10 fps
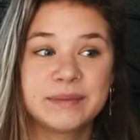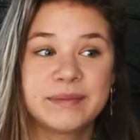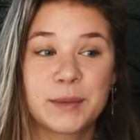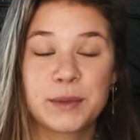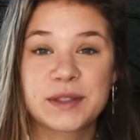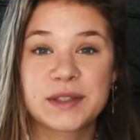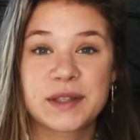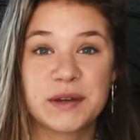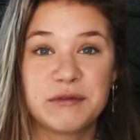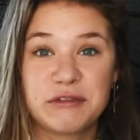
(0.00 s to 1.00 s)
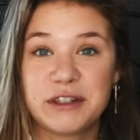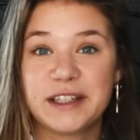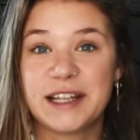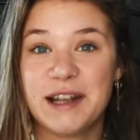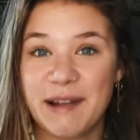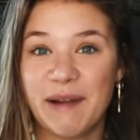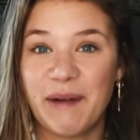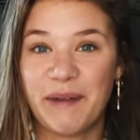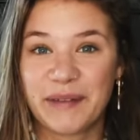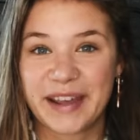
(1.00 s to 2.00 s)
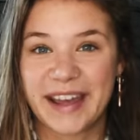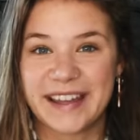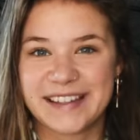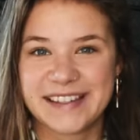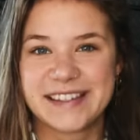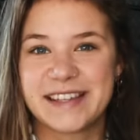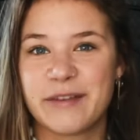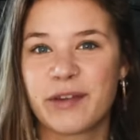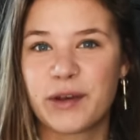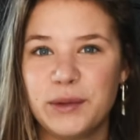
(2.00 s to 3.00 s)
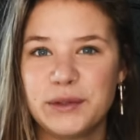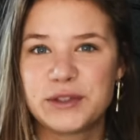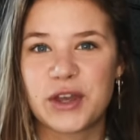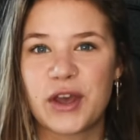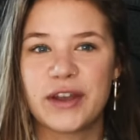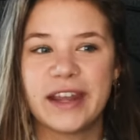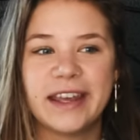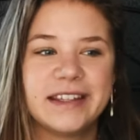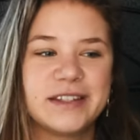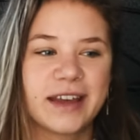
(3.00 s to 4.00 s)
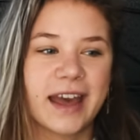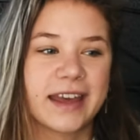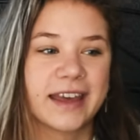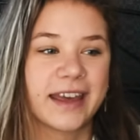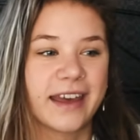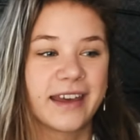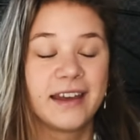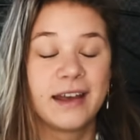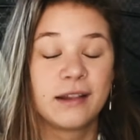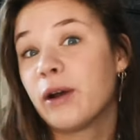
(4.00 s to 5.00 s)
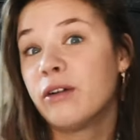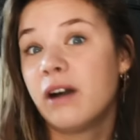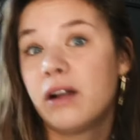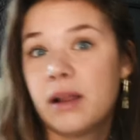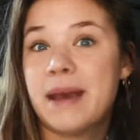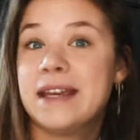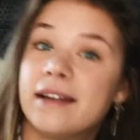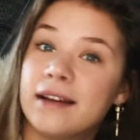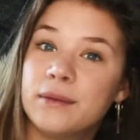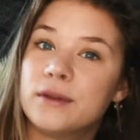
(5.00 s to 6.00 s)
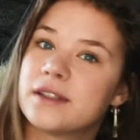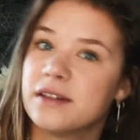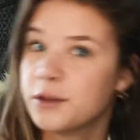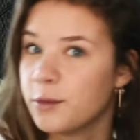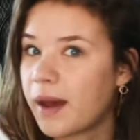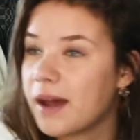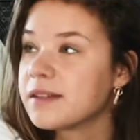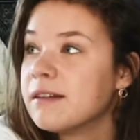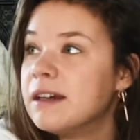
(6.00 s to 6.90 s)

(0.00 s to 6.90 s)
it was a really long and difficult journey to get here, but overall I made it and wasn't too bad,